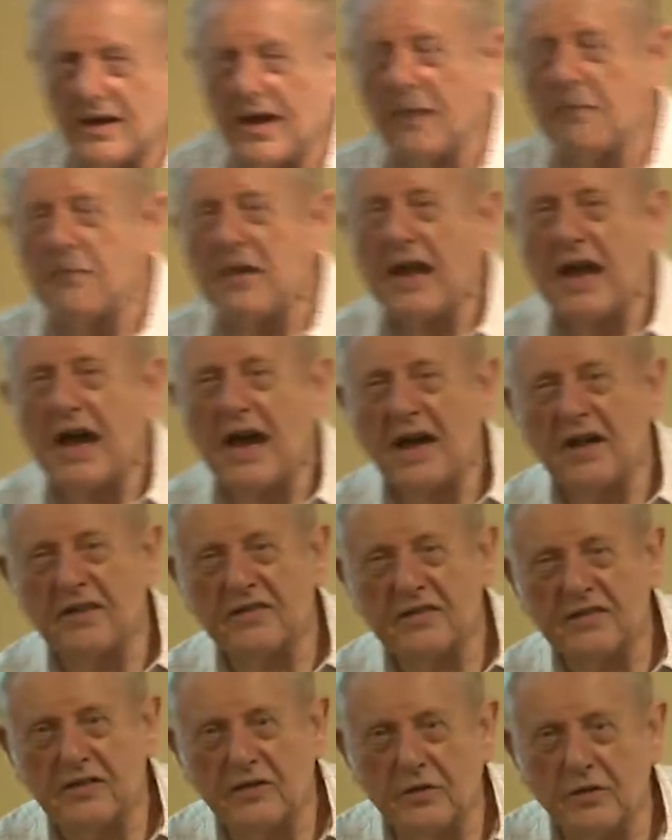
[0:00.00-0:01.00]
Let me
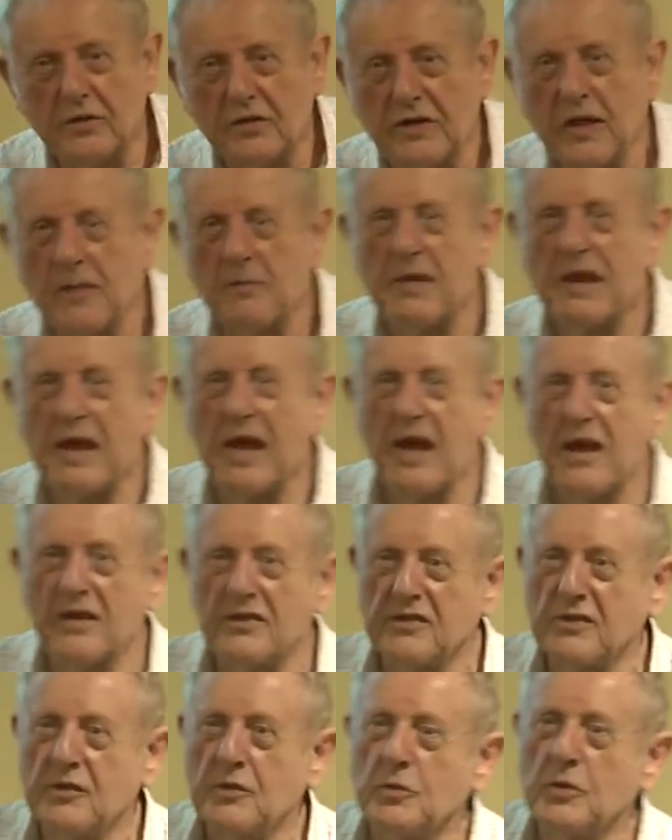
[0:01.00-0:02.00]
ask you. Let me
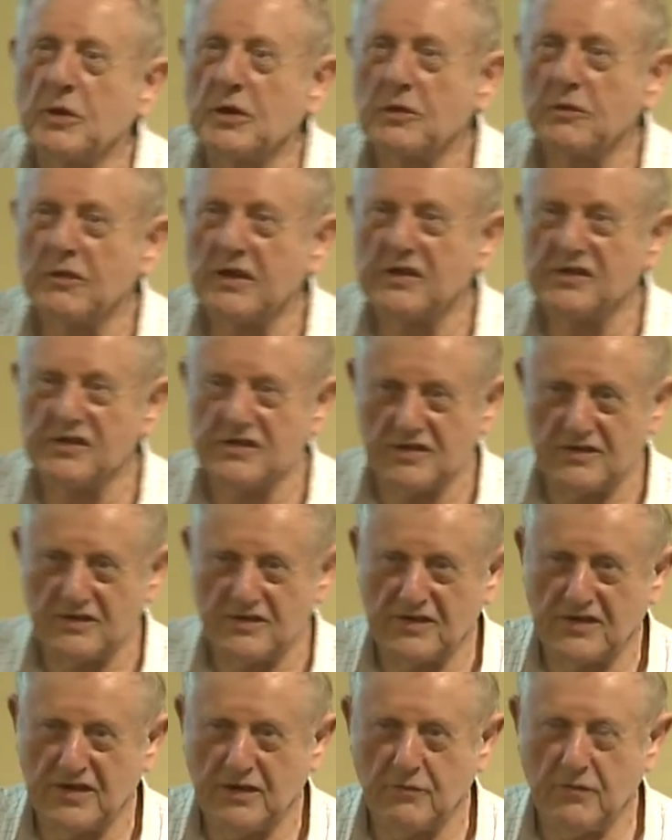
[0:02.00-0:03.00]
ask you a question.
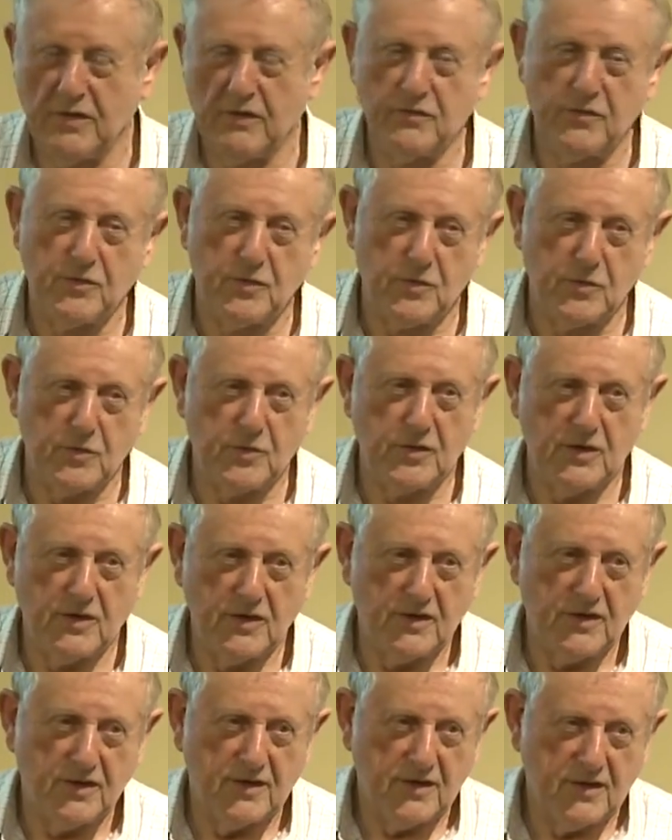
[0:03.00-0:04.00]
See if you
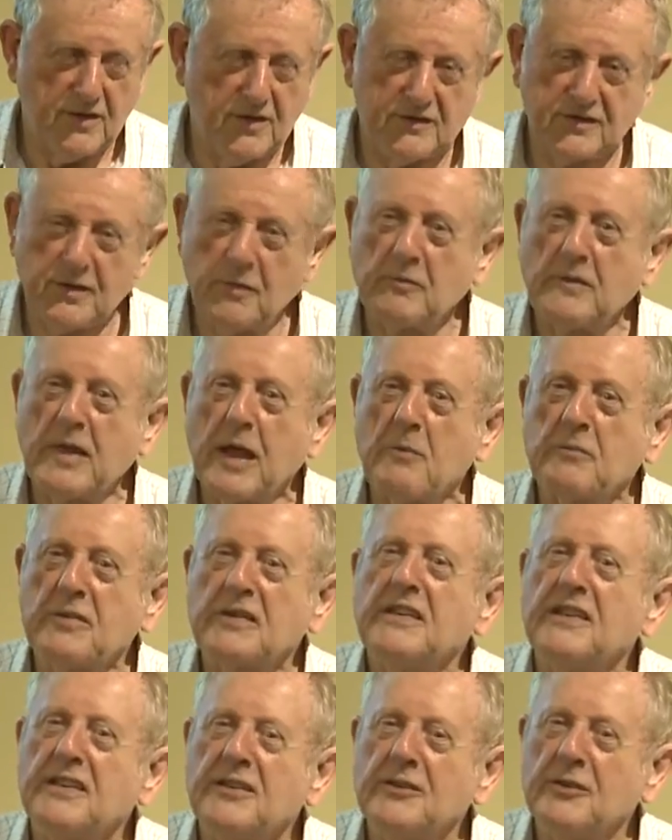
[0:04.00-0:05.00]

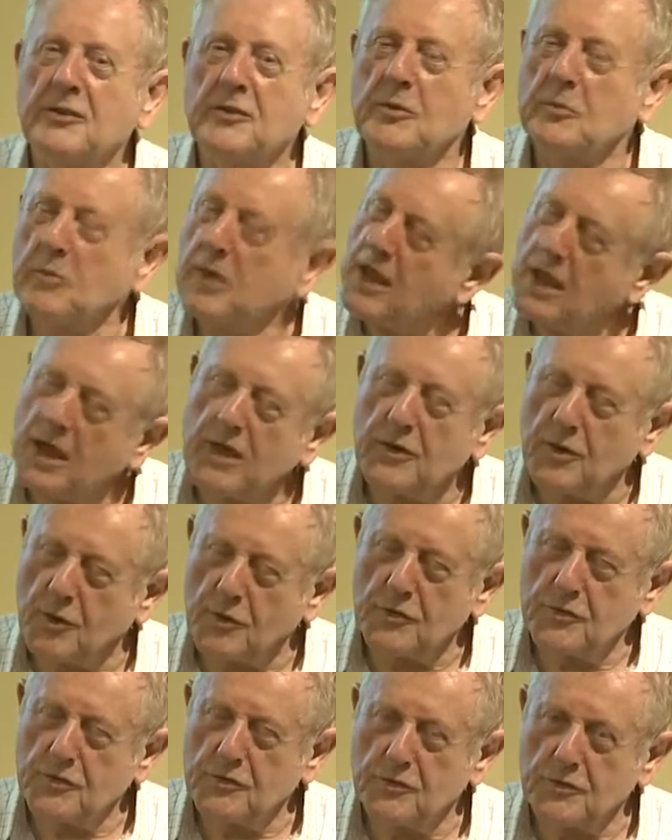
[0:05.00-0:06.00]
sometimes listen to me. I know
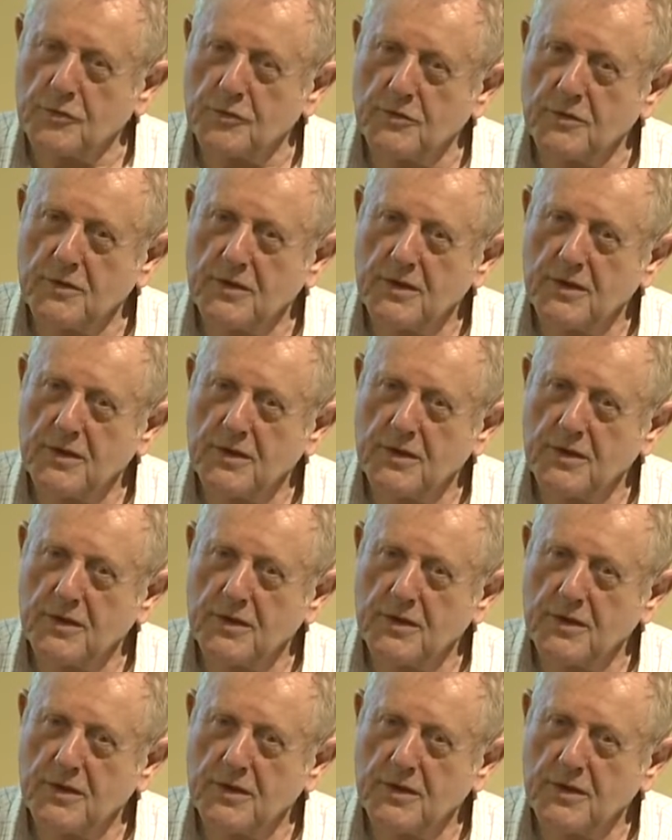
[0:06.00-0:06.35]
you do.